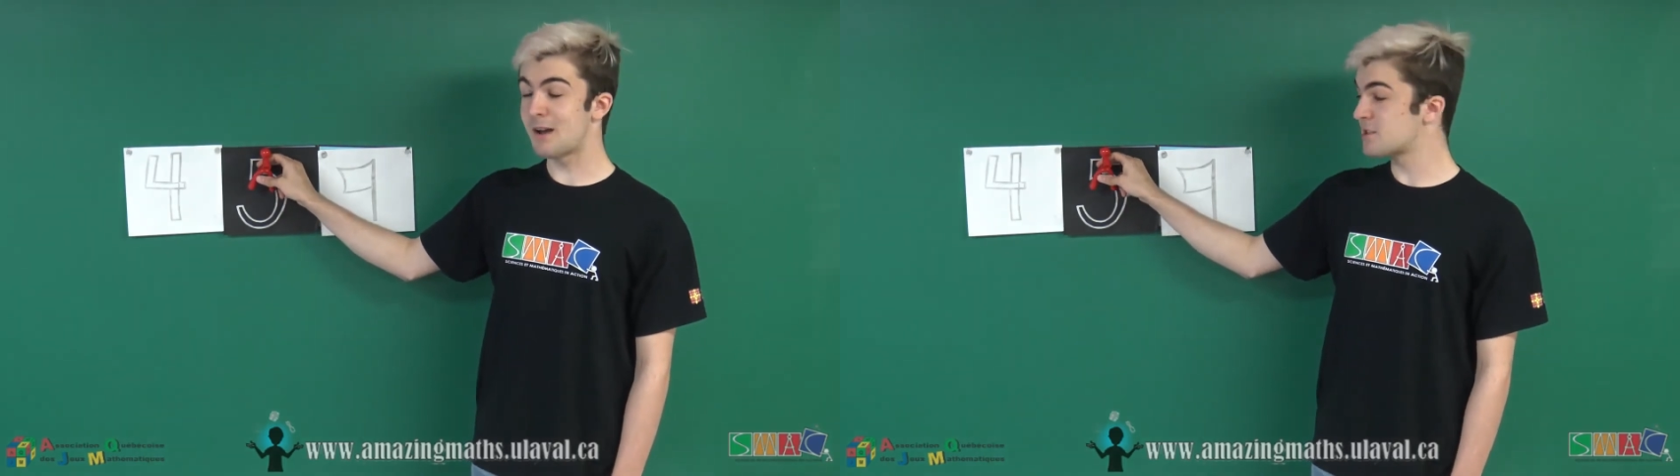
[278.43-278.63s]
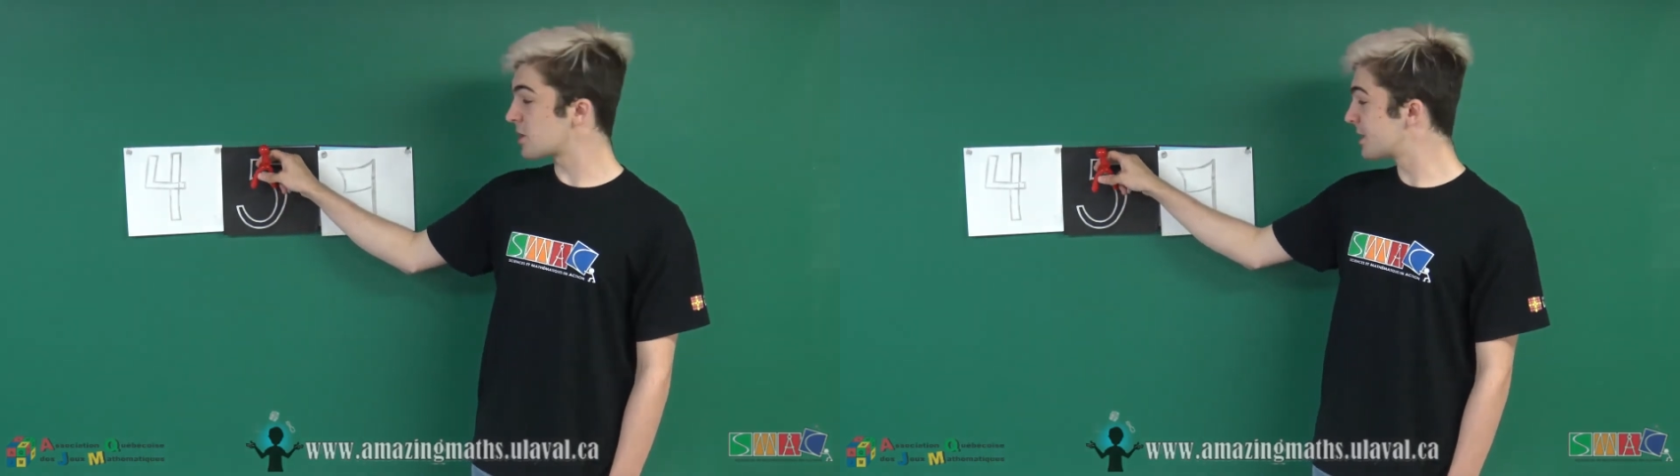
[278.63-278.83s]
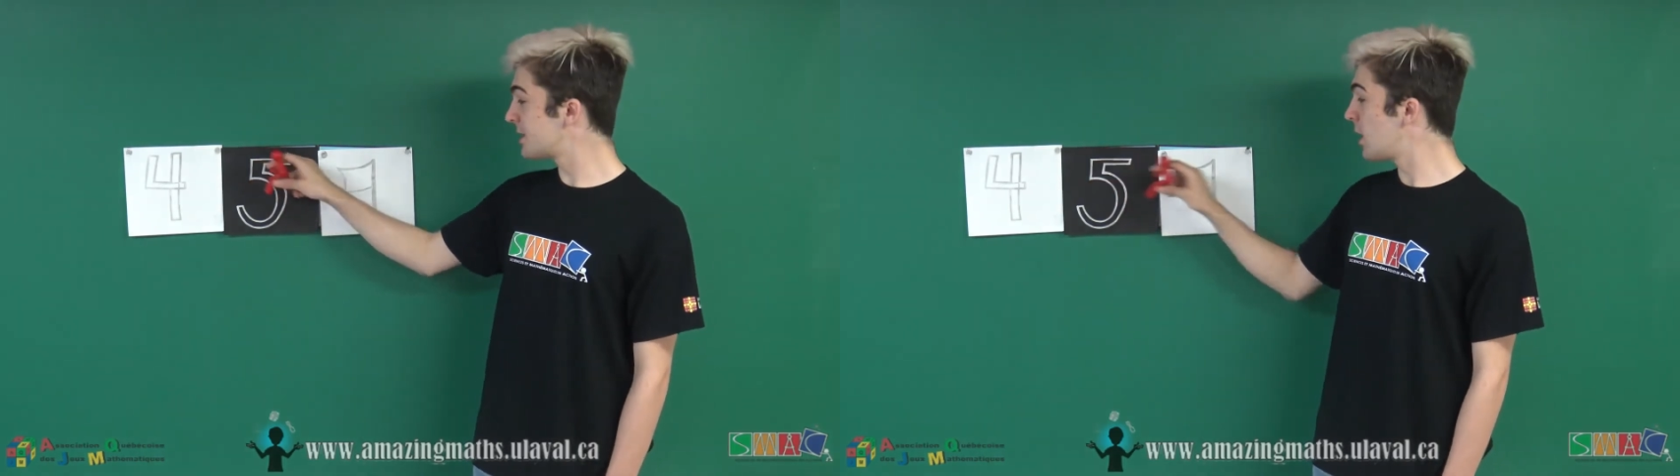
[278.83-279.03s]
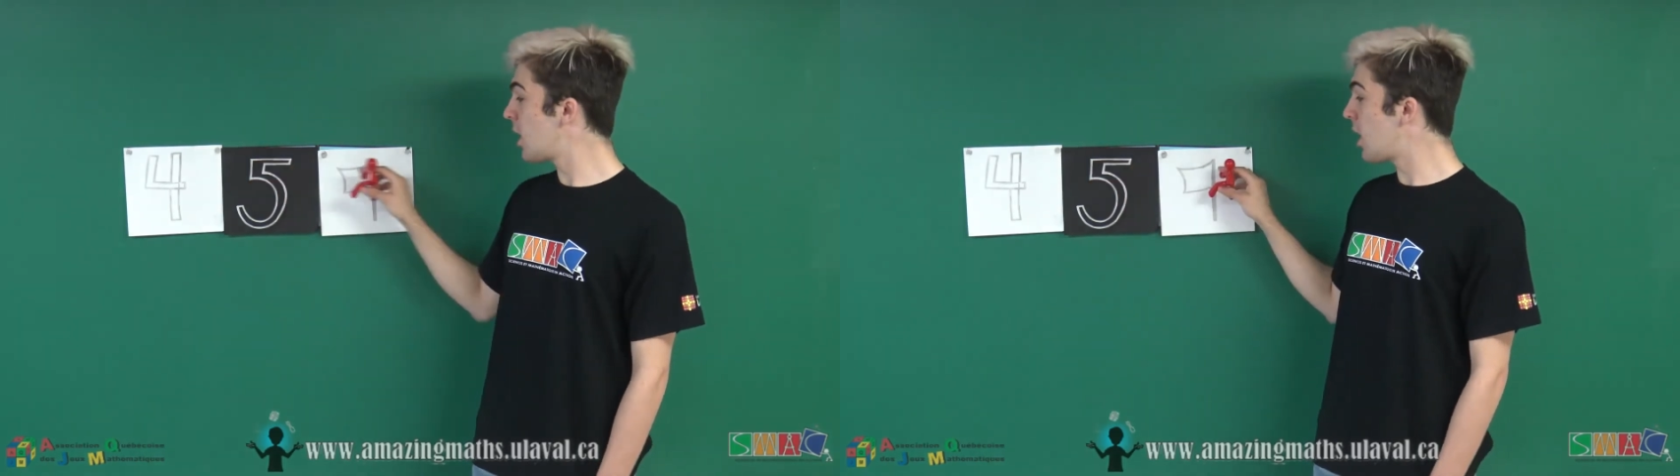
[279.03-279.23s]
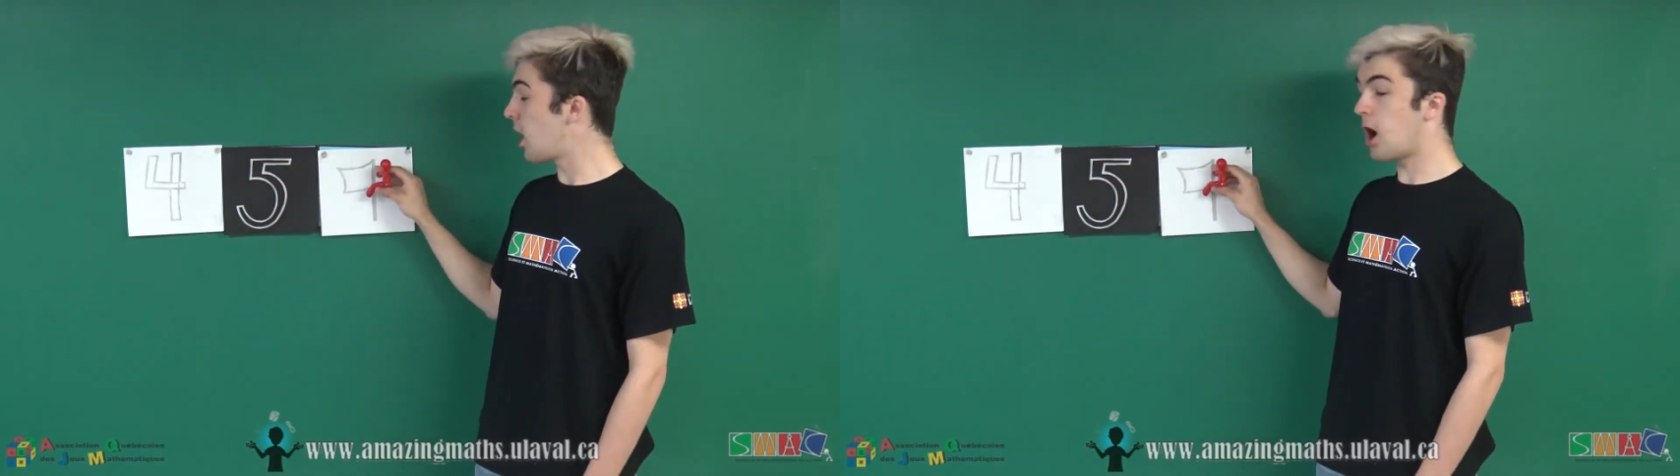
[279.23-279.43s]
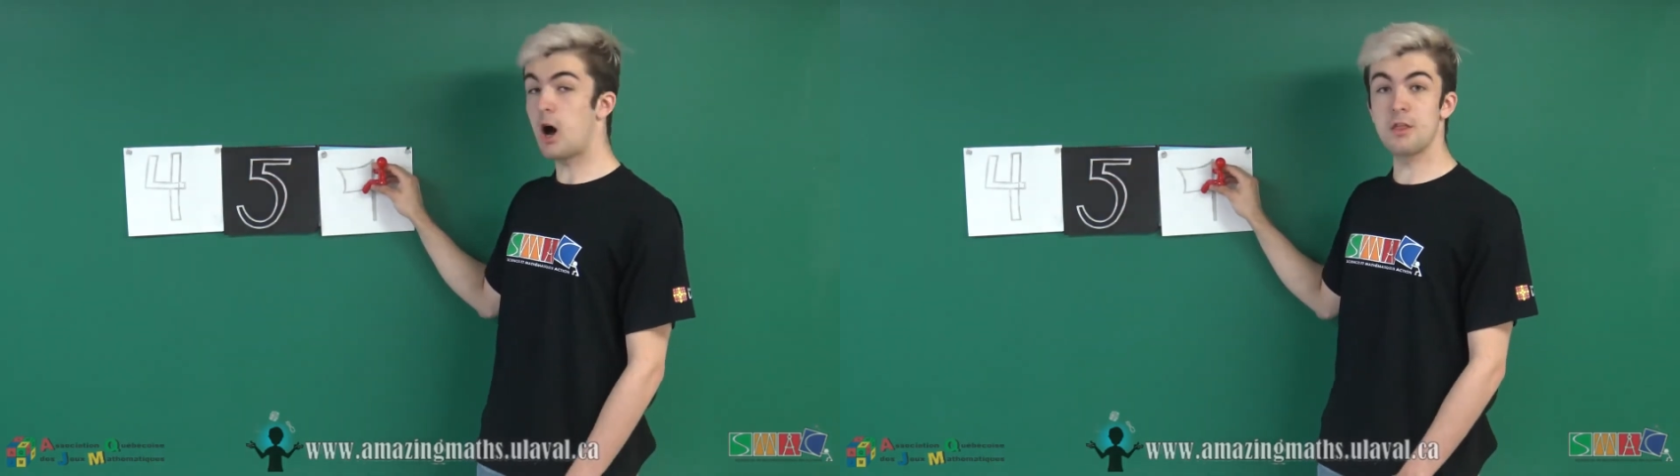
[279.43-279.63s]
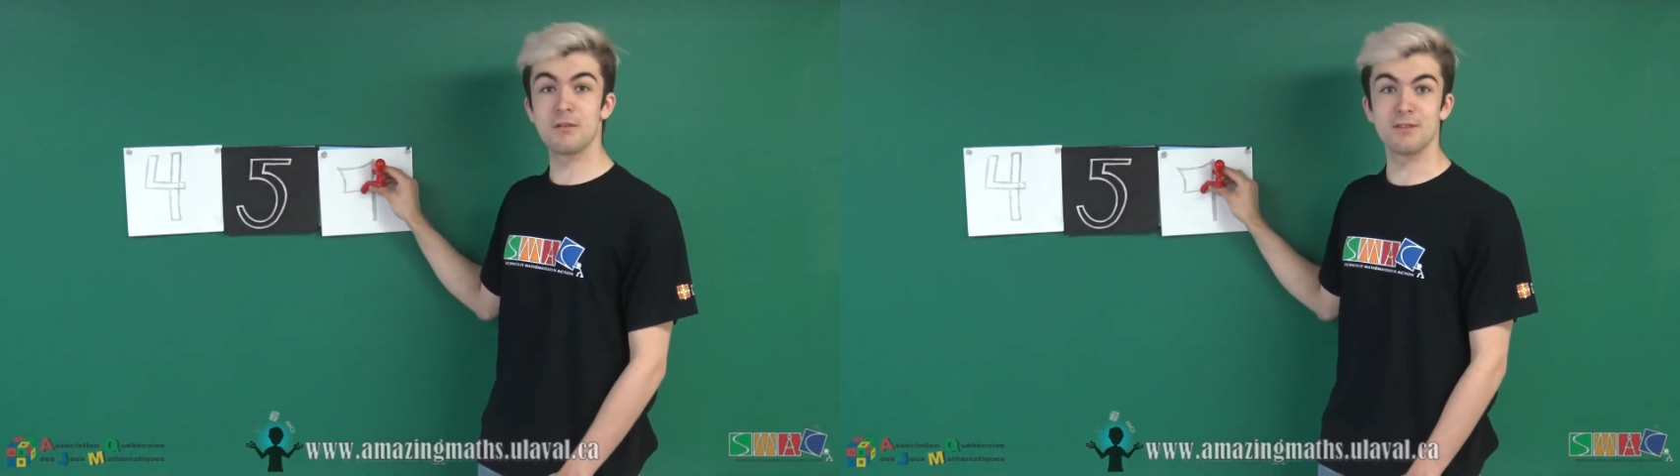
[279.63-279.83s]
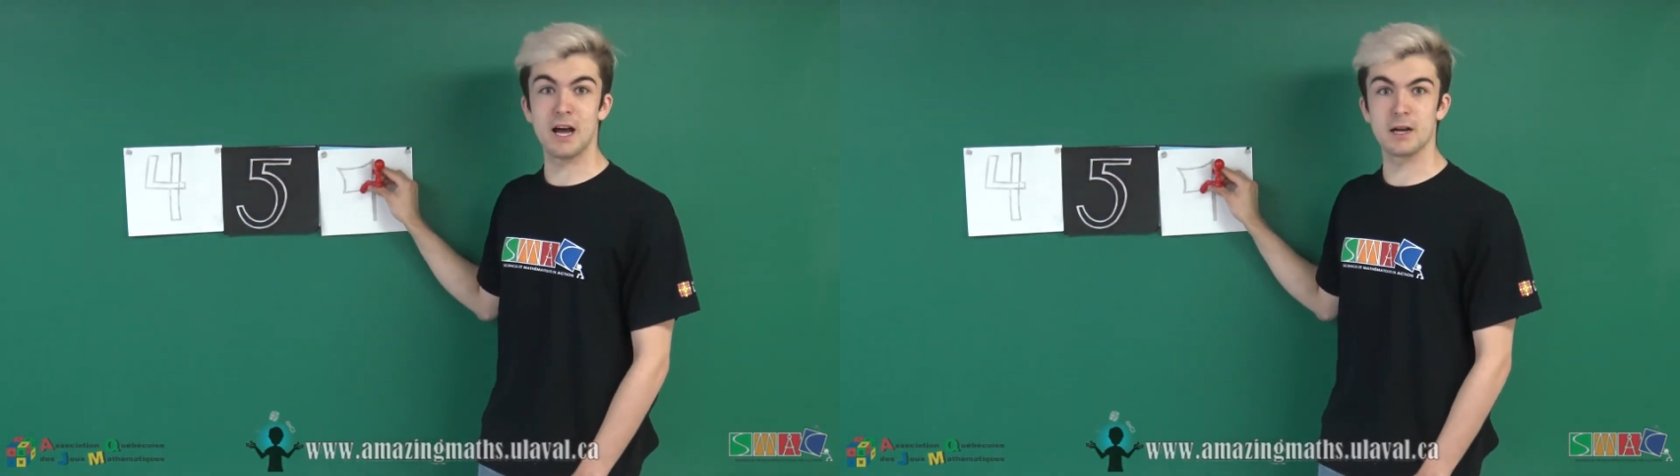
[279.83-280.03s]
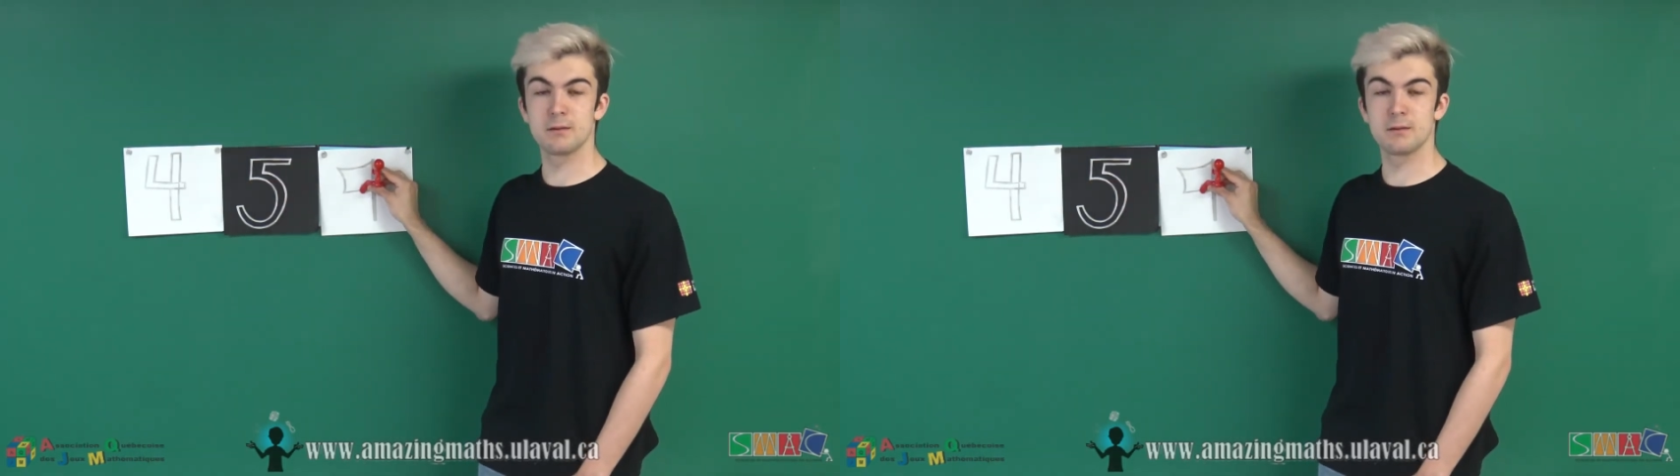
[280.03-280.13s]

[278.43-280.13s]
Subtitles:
started on the flag.